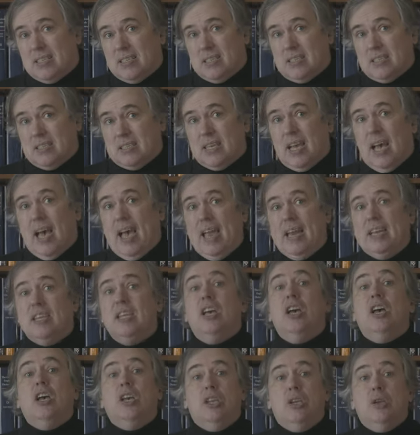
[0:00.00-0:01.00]
signed
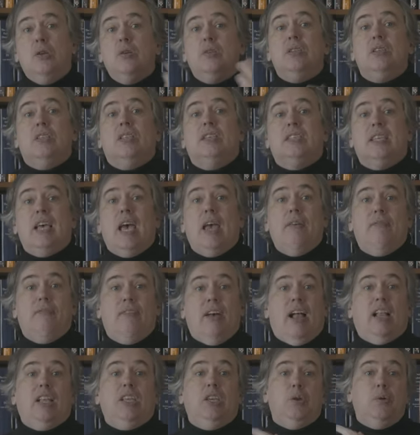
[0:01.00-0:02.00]
using the same
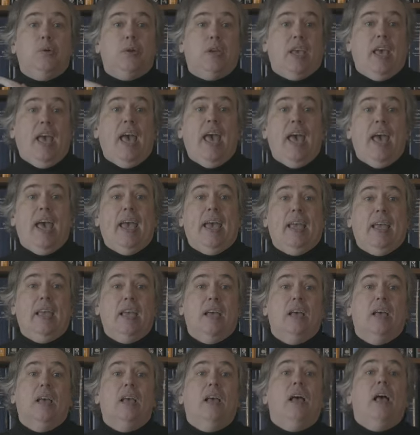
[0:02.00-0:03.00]
value K,
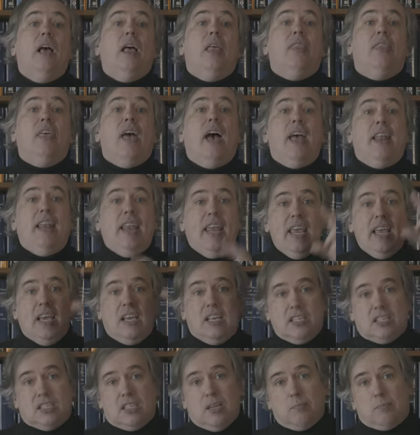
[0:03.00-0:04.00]
then he
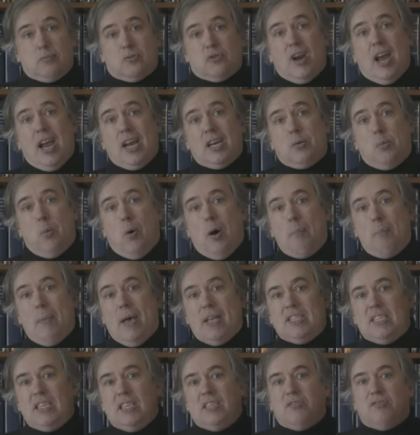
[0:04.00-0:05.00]
can subtract one
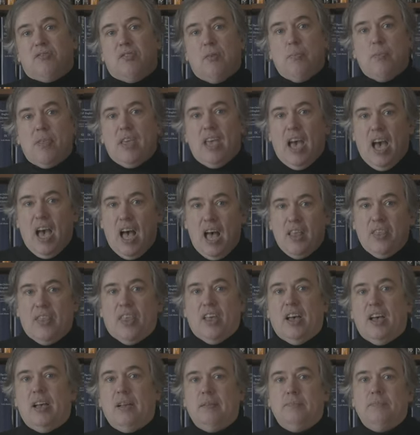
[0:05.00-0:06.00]
message from the
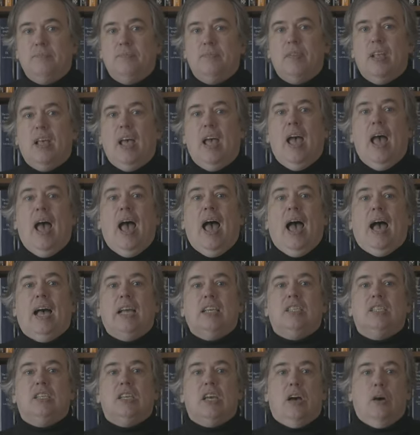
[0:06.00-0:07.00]
other.
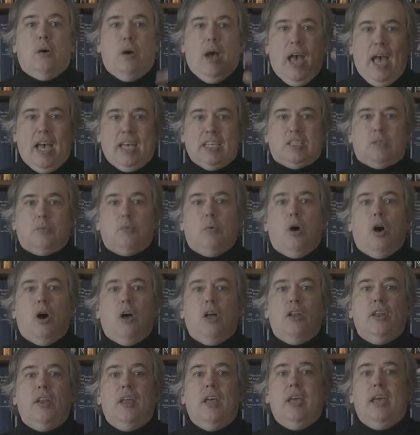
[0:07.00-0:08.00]
And so S
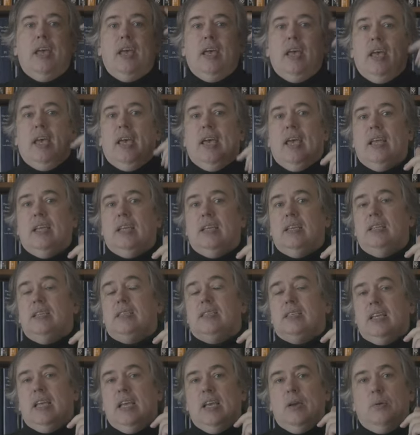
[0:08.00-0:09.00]
one
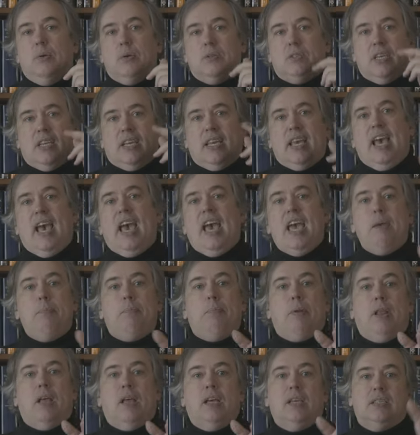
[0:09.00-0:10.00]
is equal to K
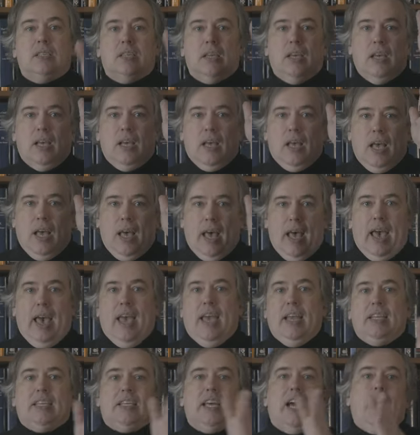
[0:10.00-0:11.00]
plus
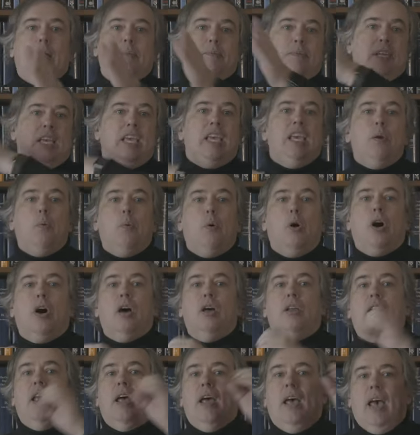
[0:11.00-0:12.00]
A times E
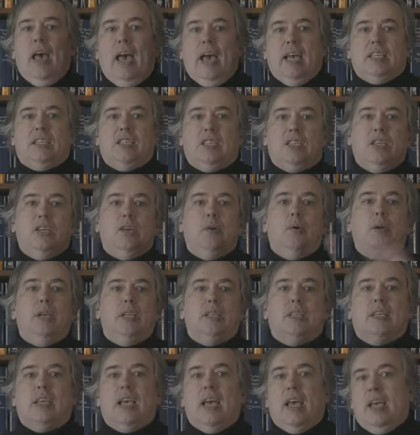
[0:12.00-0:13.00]
one, S two
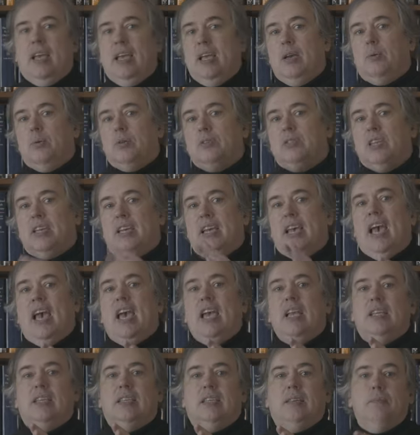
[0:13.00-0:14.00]
is equal to
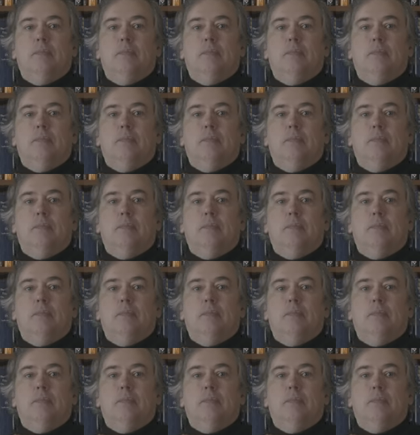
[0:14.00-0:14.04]
K